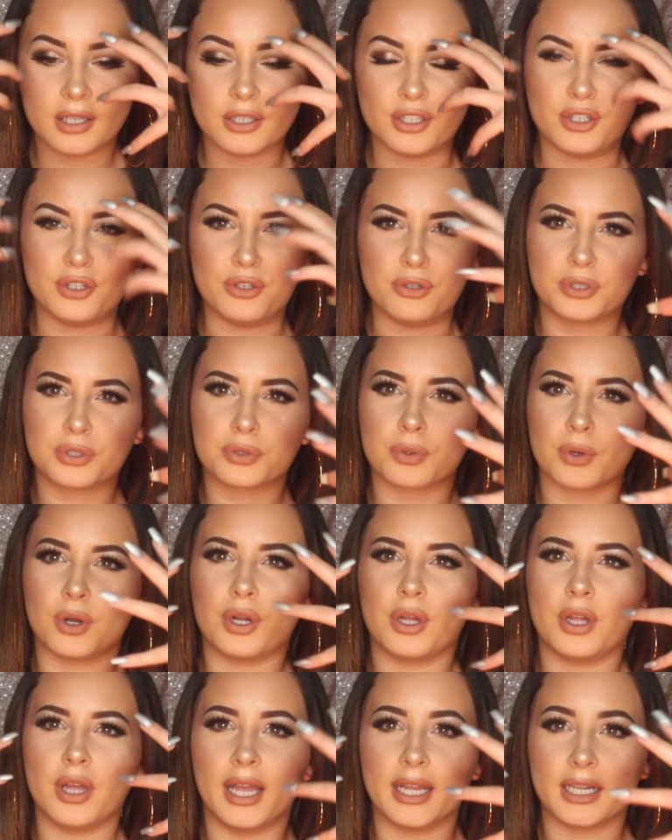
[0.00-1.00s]

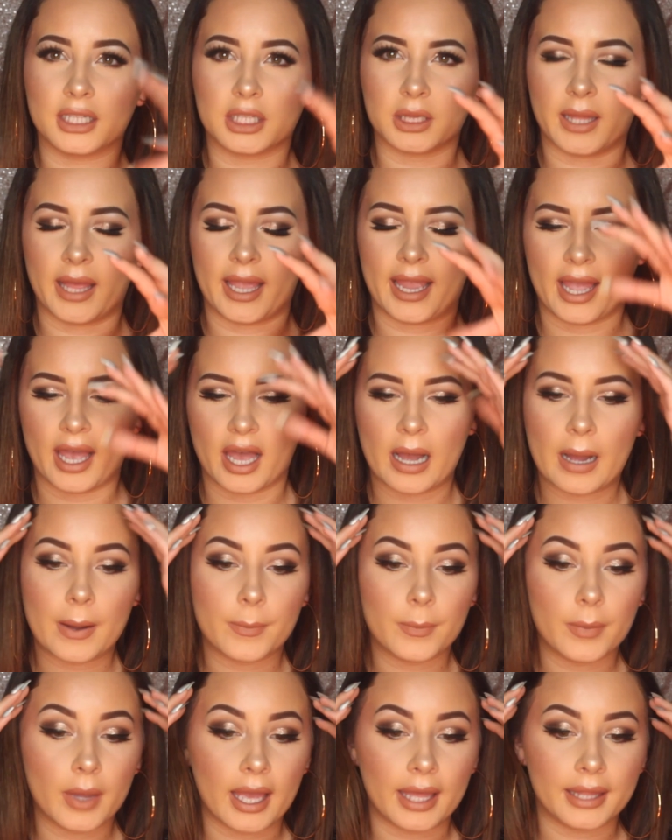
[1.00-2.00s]
neutral and
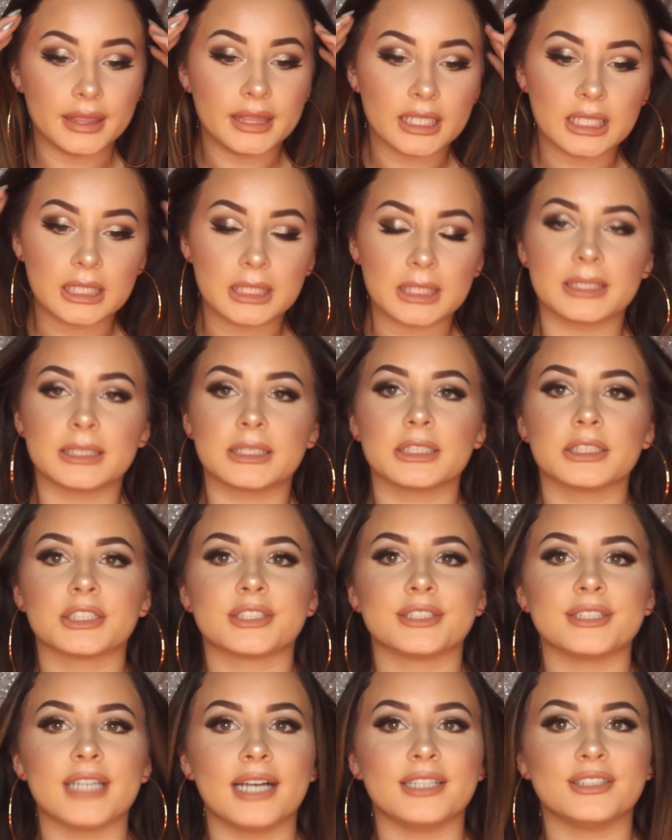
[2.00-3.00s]
glam, and the glitter
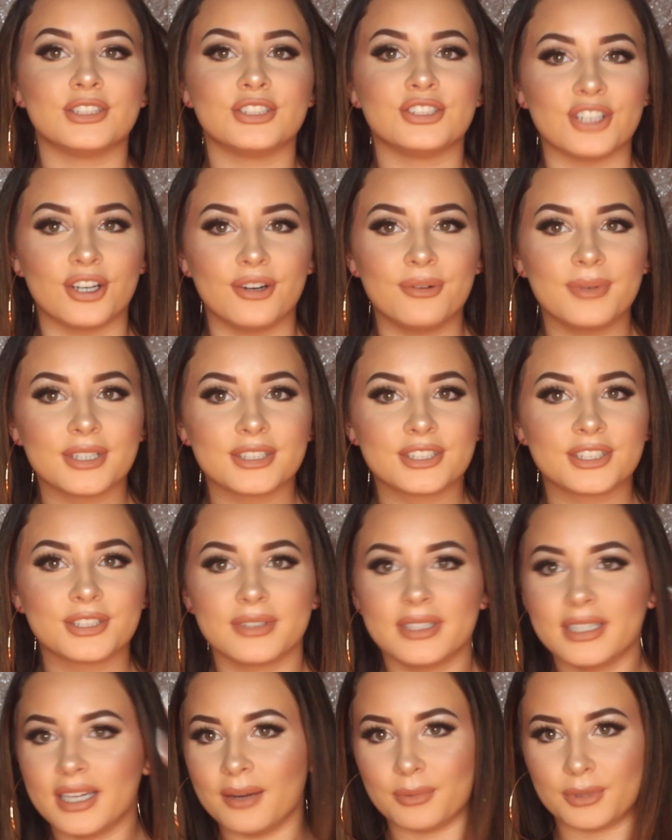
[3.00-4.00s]
just adds so much to
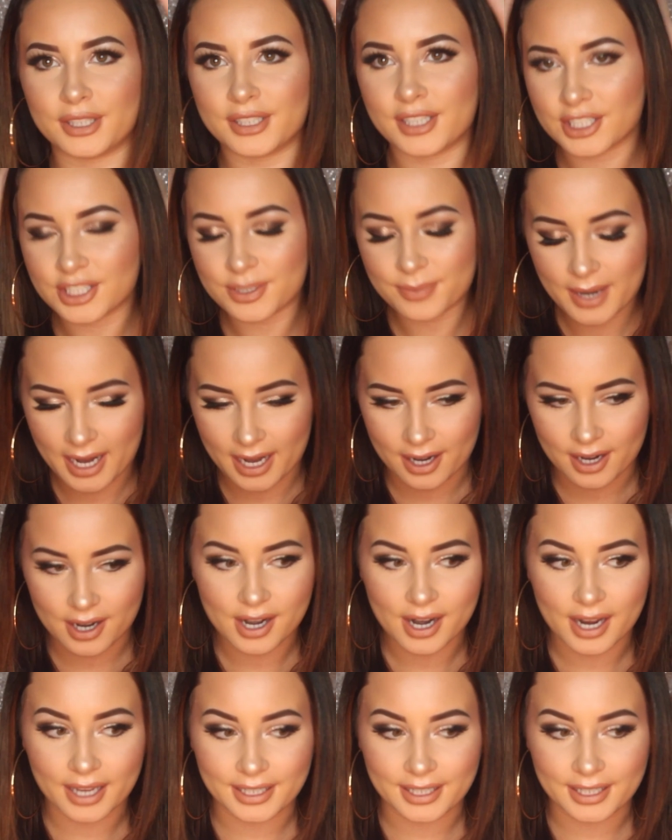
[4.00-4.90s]
it. I'm really touching my hair.